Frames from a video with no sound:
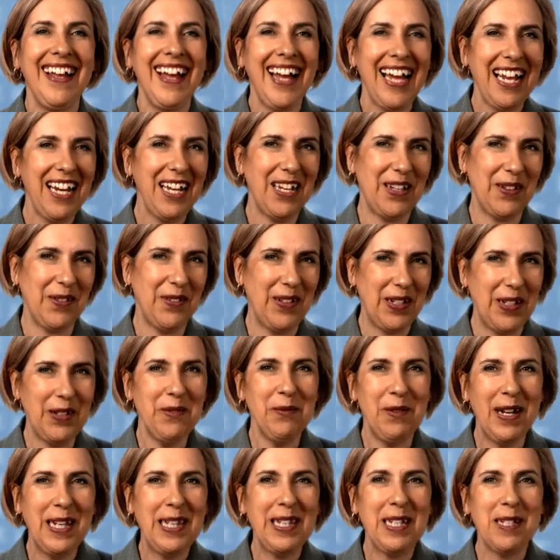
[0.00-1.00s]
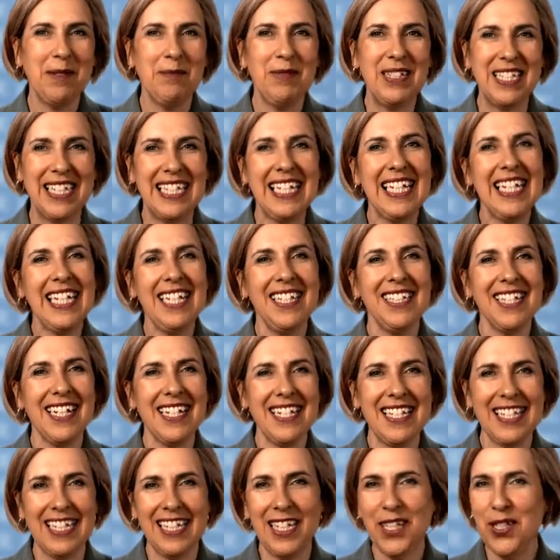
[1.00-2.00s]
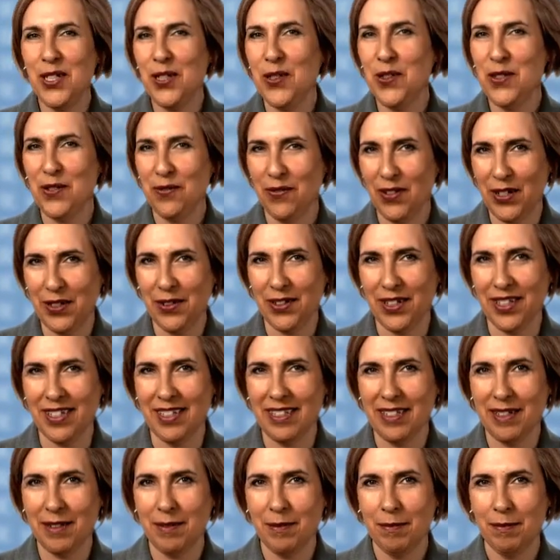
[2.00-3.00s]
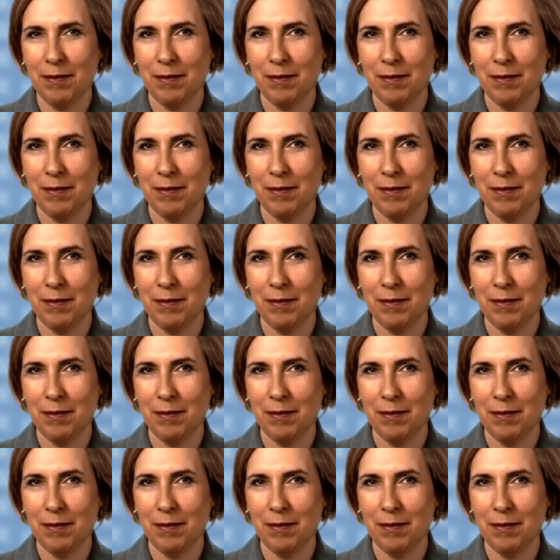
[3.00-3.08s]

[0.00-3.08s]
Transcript: Hello and welcome to EJC News Focus.